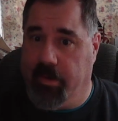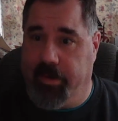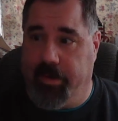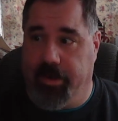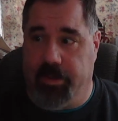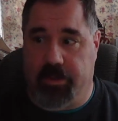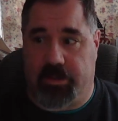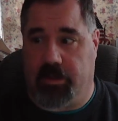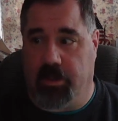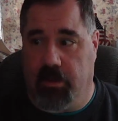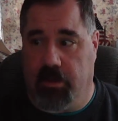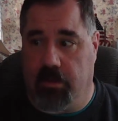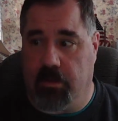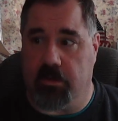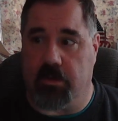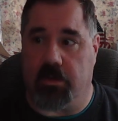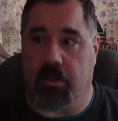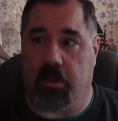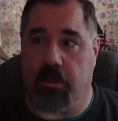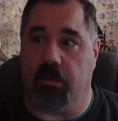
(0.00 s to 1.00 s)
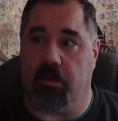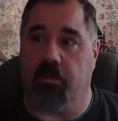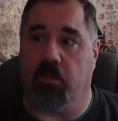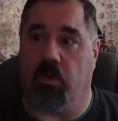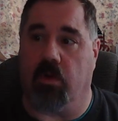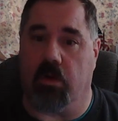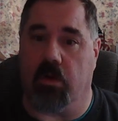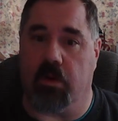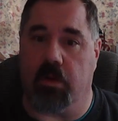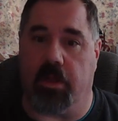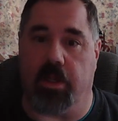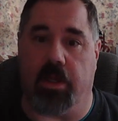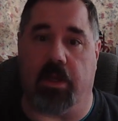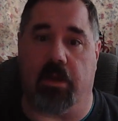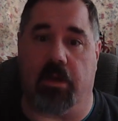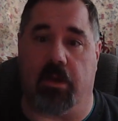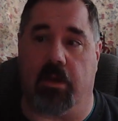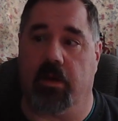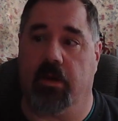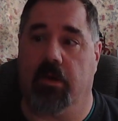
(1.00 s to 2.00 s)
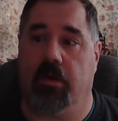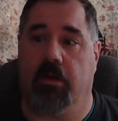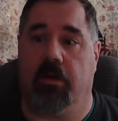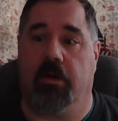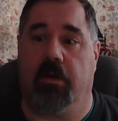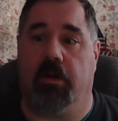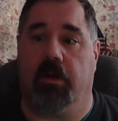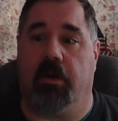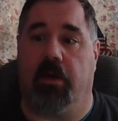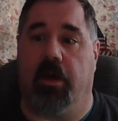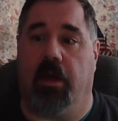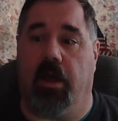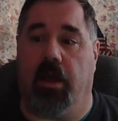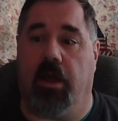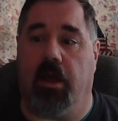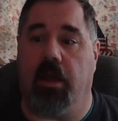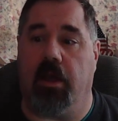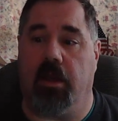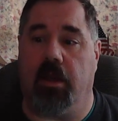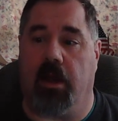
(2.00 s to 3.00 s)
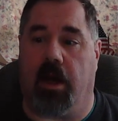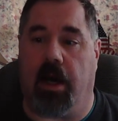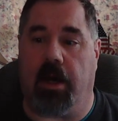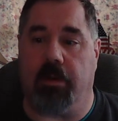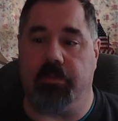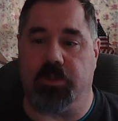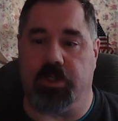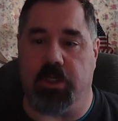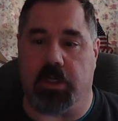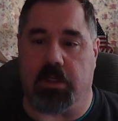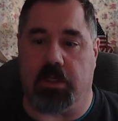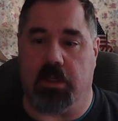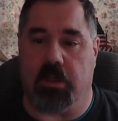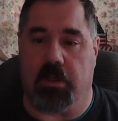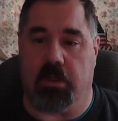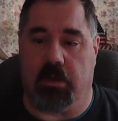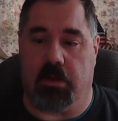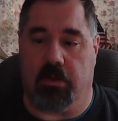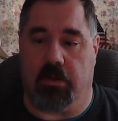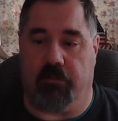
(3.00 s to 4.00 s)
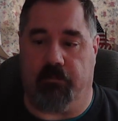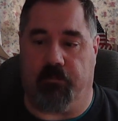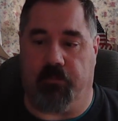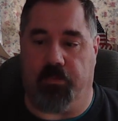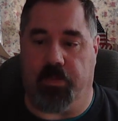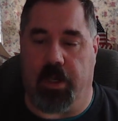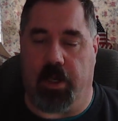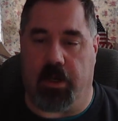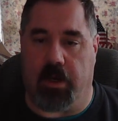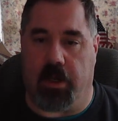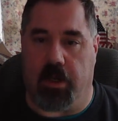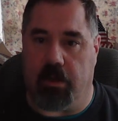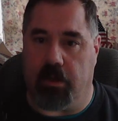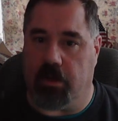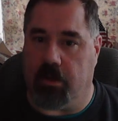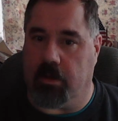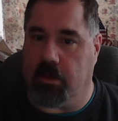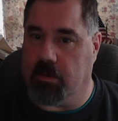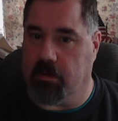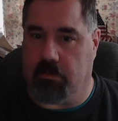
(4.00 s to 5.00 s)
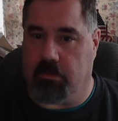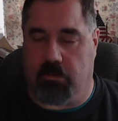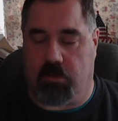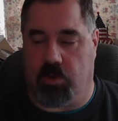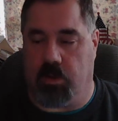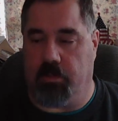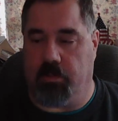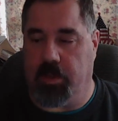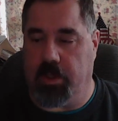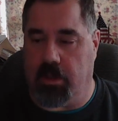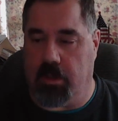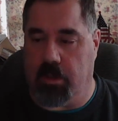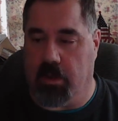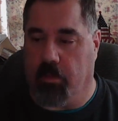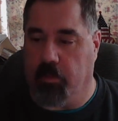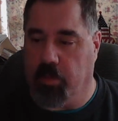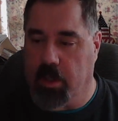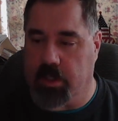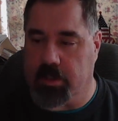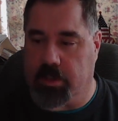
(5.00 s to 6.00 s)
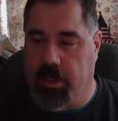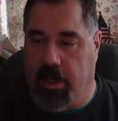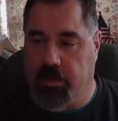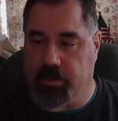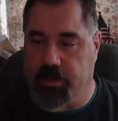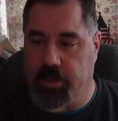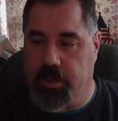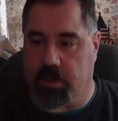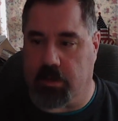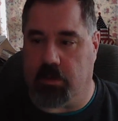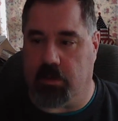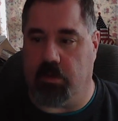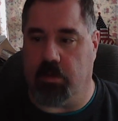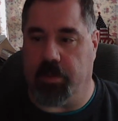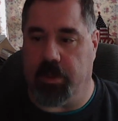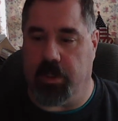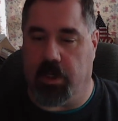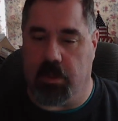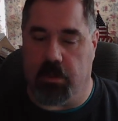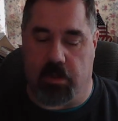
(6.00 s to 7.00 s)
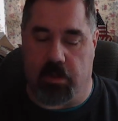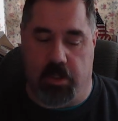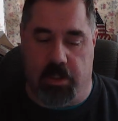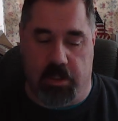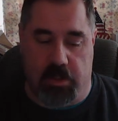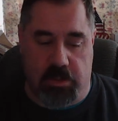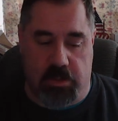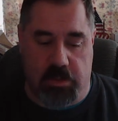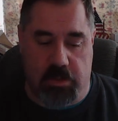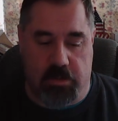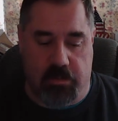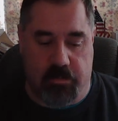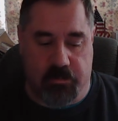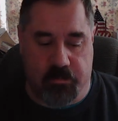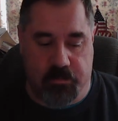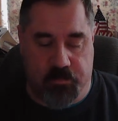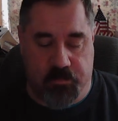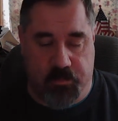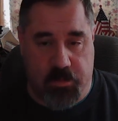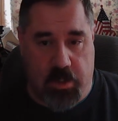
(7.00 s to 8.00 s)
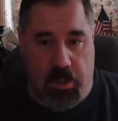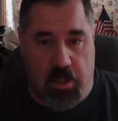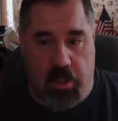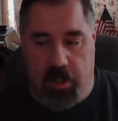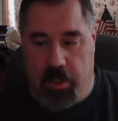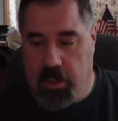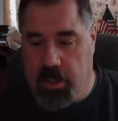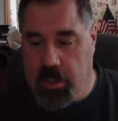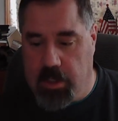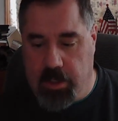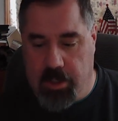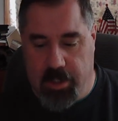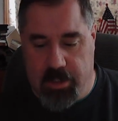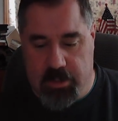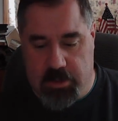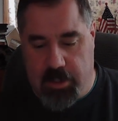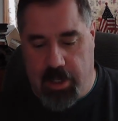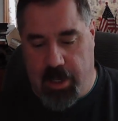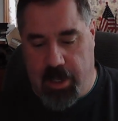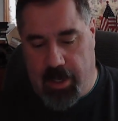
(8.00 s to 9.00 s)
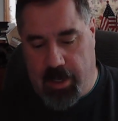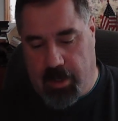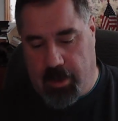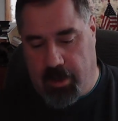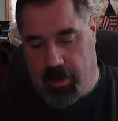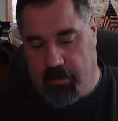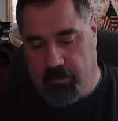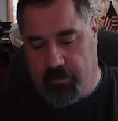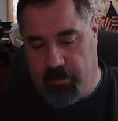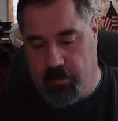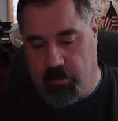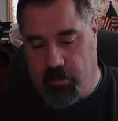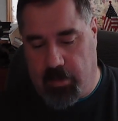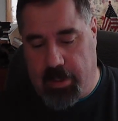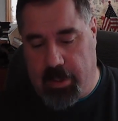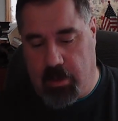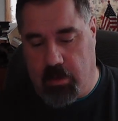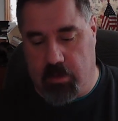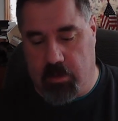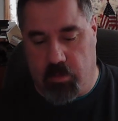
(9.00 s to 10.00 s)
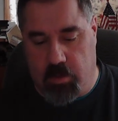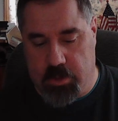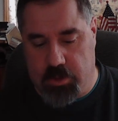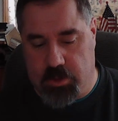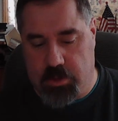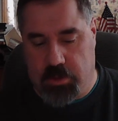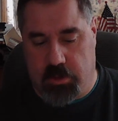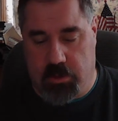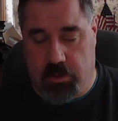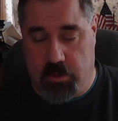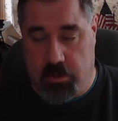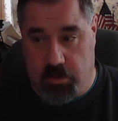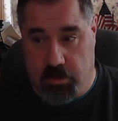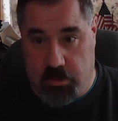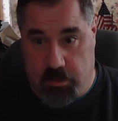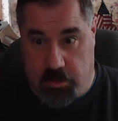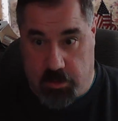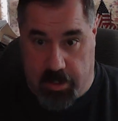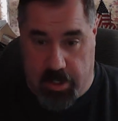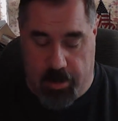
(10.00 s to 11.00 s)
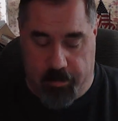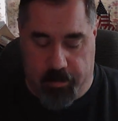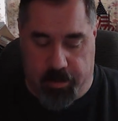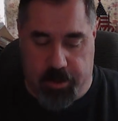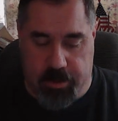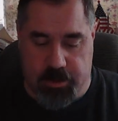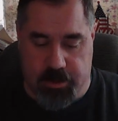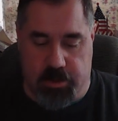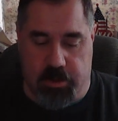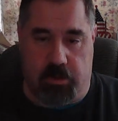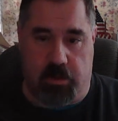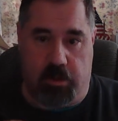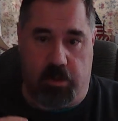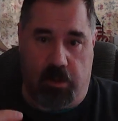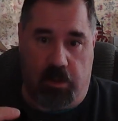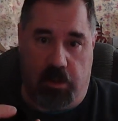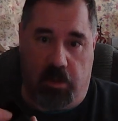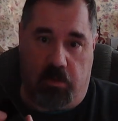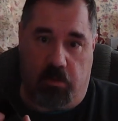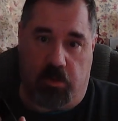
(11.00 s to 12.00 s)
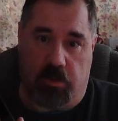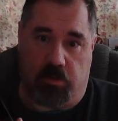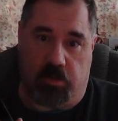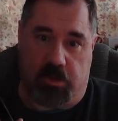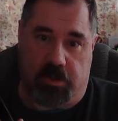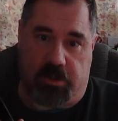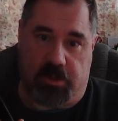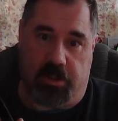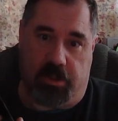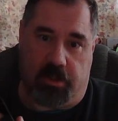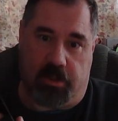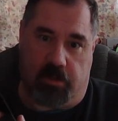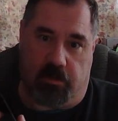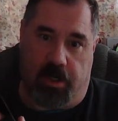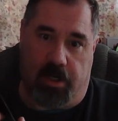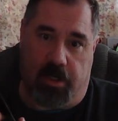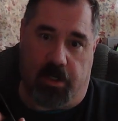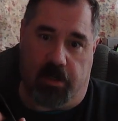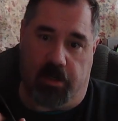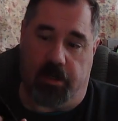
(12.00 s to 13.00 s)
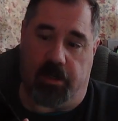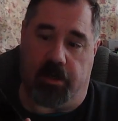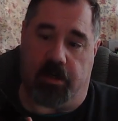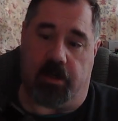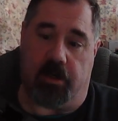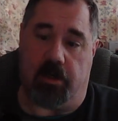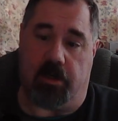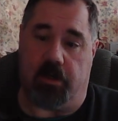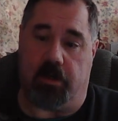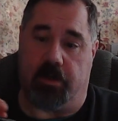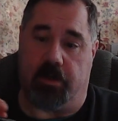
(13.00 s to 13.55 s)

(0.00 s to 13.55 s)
It's still nothing more than an object that could be a blunt object, could be other things. It needs to have the round, which the ammunition, which would sit right in here,